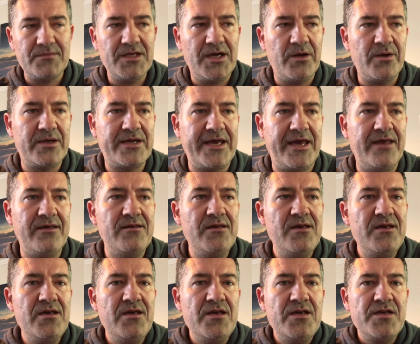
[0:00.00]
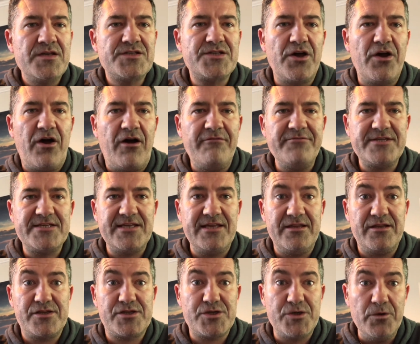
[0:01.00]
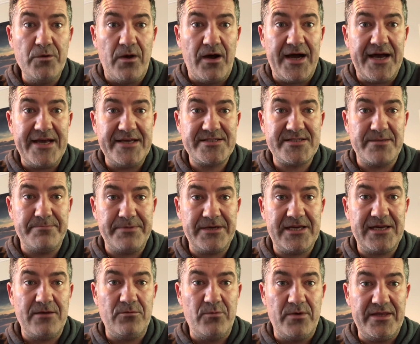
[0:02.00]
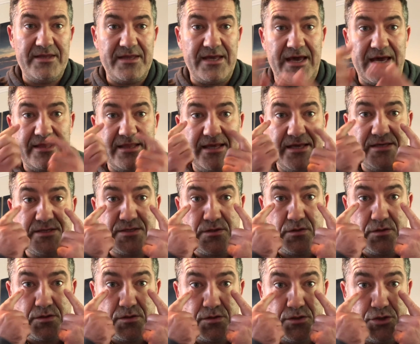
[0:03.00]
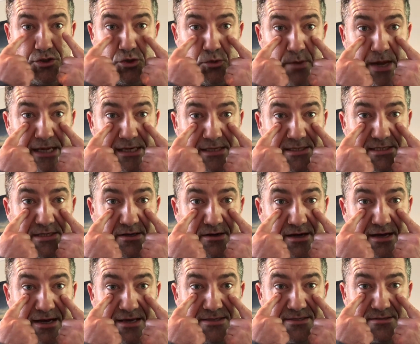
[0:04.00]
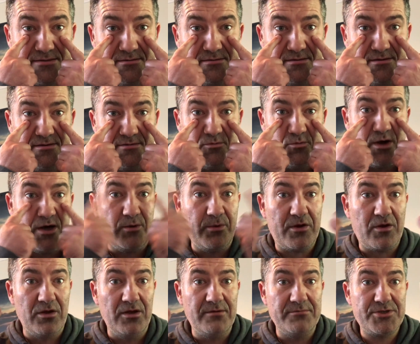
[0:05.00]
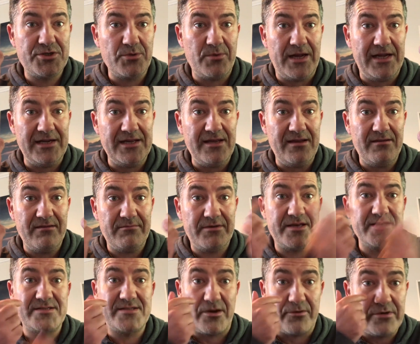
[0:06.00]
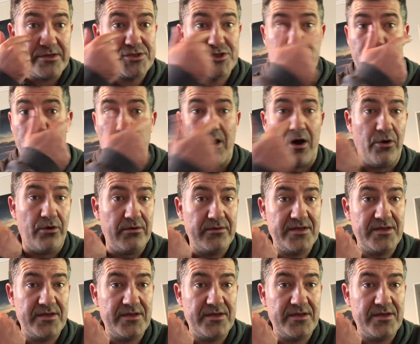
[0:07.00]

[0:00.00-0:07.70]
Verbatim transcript: Okay, so obviously the two eyes to begin with are these duality eyes. Why do we call them duality? Because they're a duo.